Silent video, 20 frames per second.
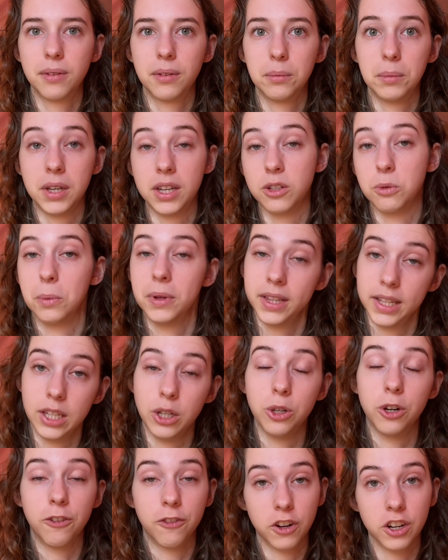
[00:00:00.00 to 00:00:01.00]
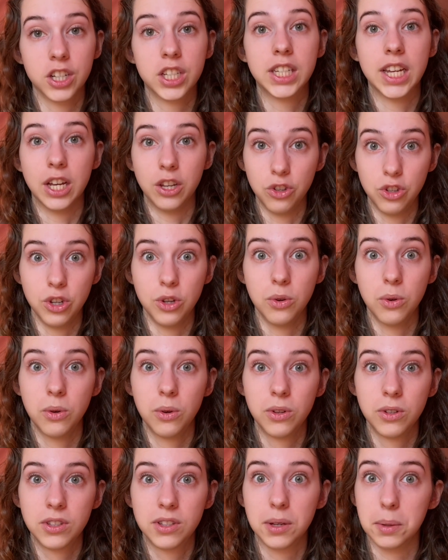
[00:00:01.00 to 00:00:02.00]
because when the universe tells you
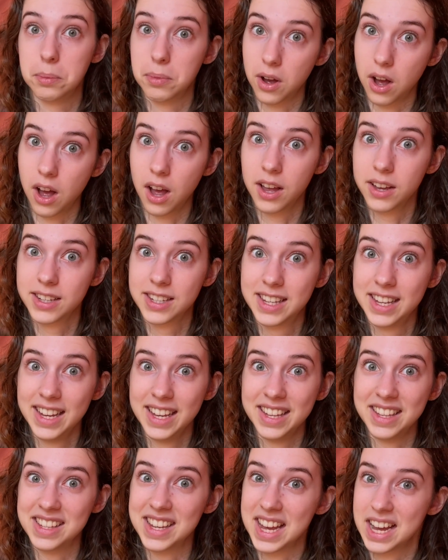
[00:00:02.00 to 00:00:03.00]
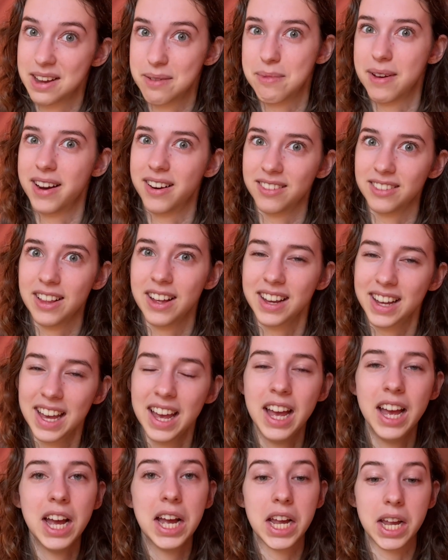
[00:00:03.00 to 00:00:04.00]
to pause and take a better look,
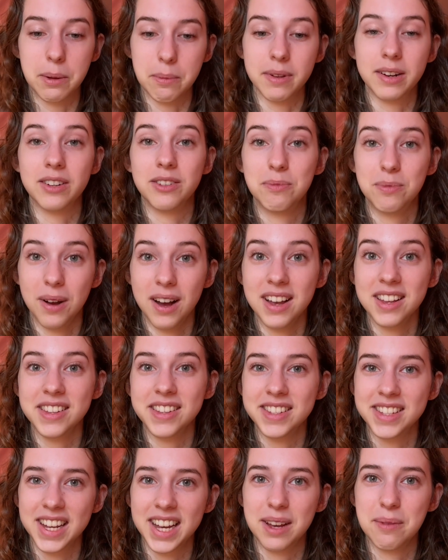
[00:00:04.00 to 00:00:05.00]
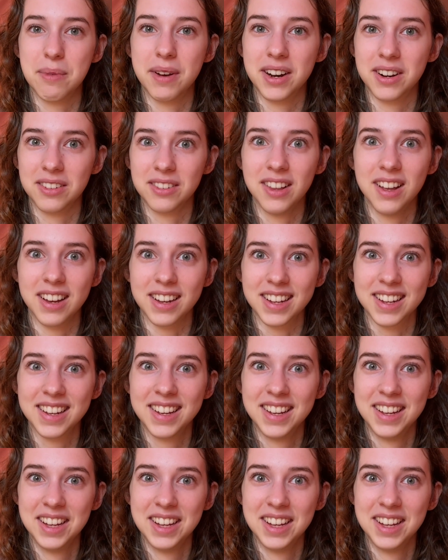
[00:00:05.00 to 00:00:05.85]
you better pause and take a better look,